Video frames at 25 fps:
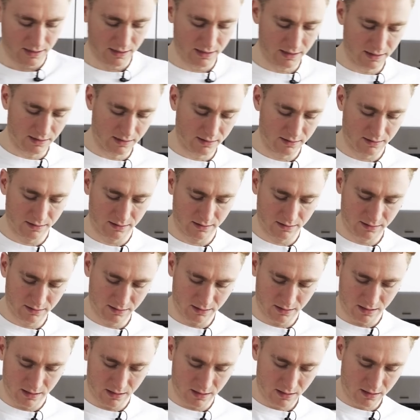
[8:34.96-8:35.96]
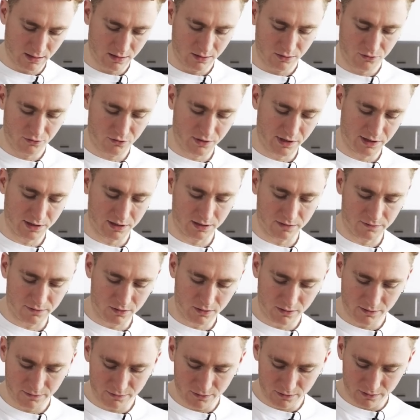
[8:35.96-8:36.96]
a little drizzle of
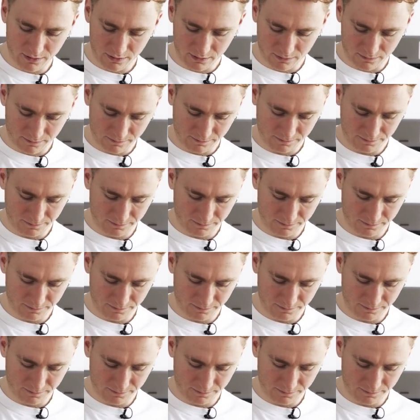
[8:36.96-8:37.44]
olive oil,